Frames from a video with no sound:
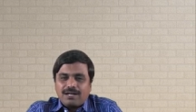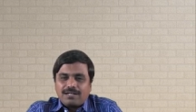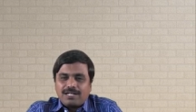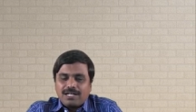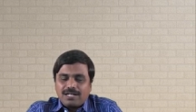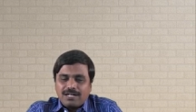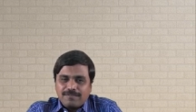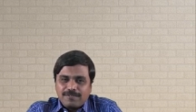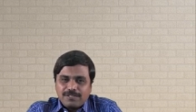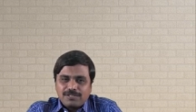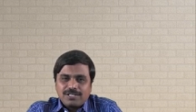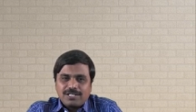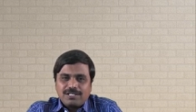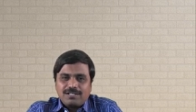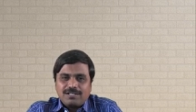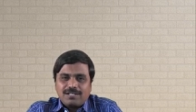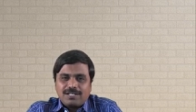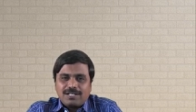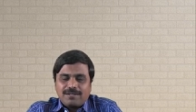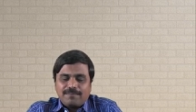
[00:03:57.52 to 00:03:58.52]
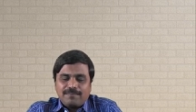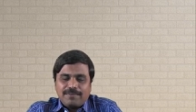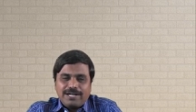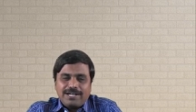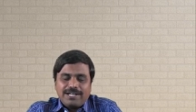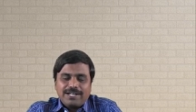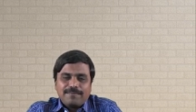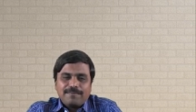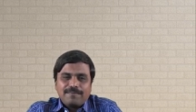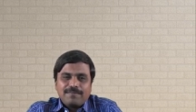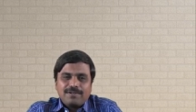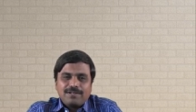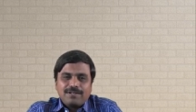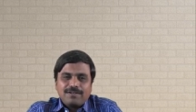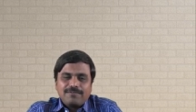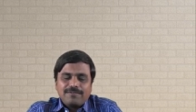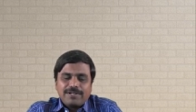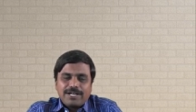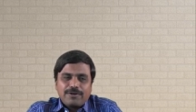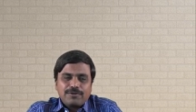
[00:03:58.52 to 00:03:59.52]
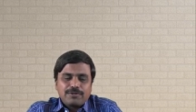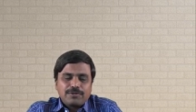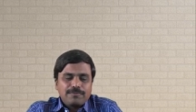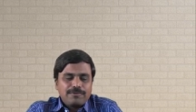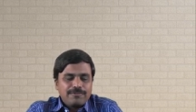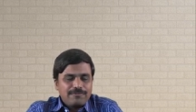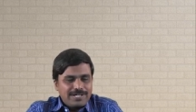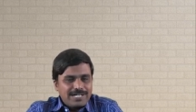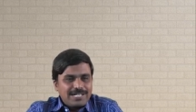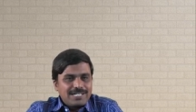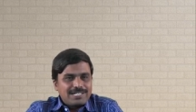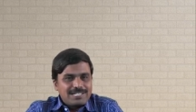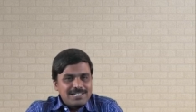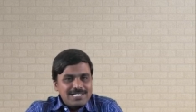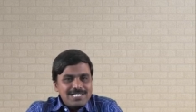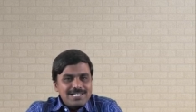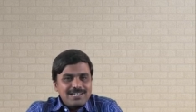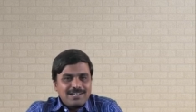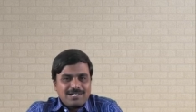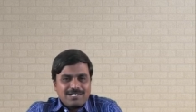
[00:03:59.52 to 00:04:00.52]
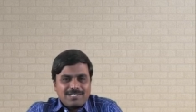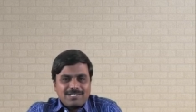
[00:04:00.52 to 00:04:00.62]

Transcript: television medium, we have to be very clear